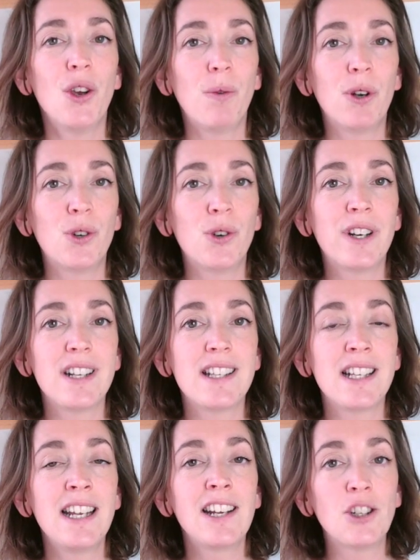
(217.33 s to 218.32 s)
We're already
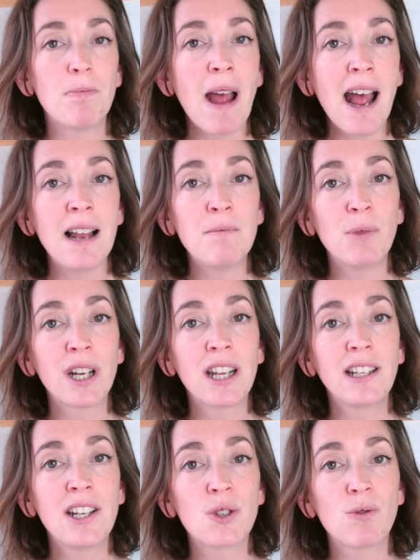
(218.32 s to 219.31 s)
seeing Japan
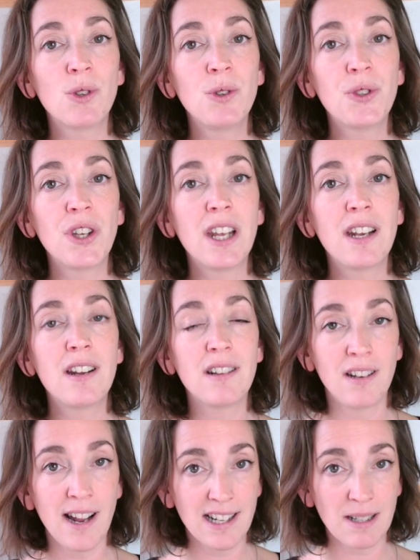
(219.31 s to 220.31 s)
bringing these rules in
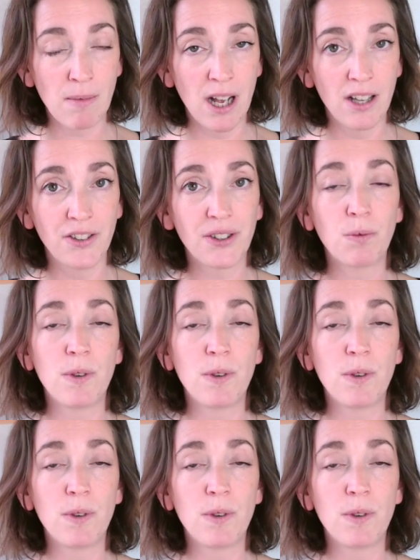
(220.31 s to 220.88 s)
next month.